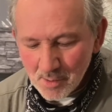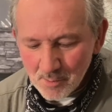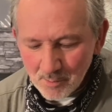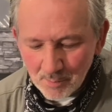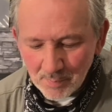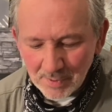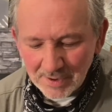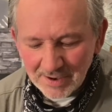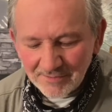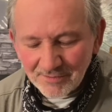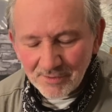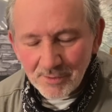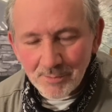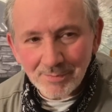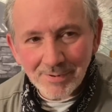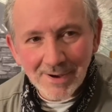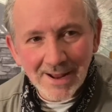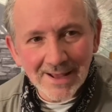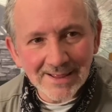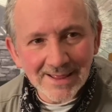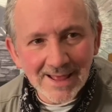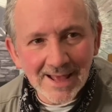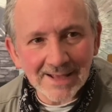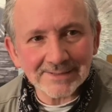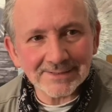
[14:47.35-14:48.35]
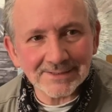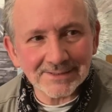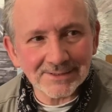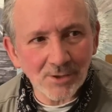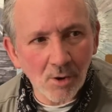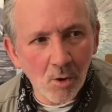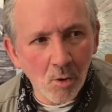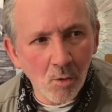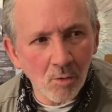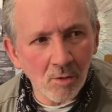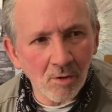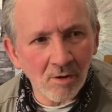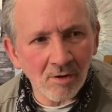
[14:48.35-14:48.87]
But if you play that
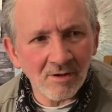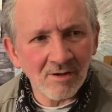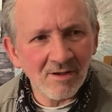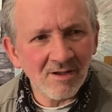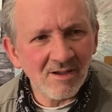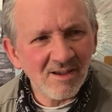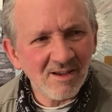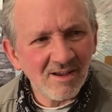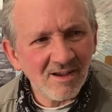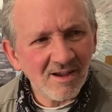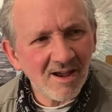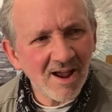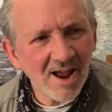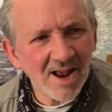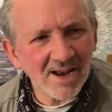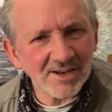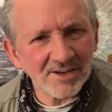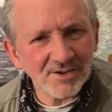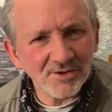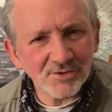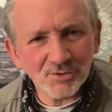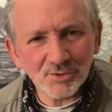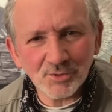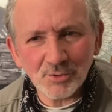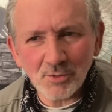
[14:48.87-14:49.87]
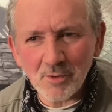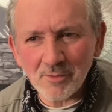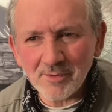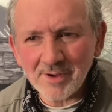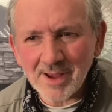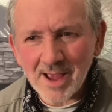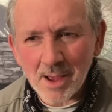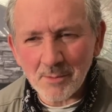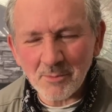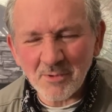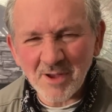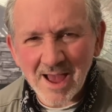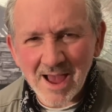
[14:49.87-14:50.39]
song and you sort of
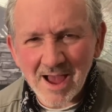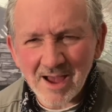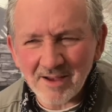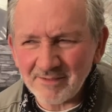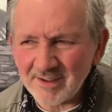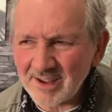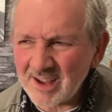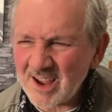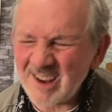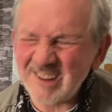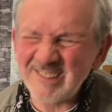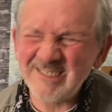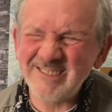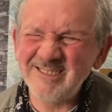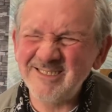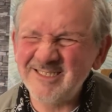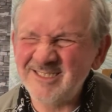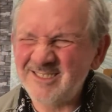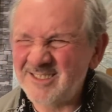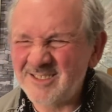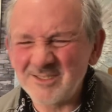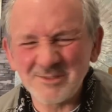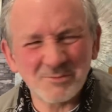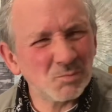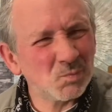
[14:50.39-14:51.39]
come out of it going,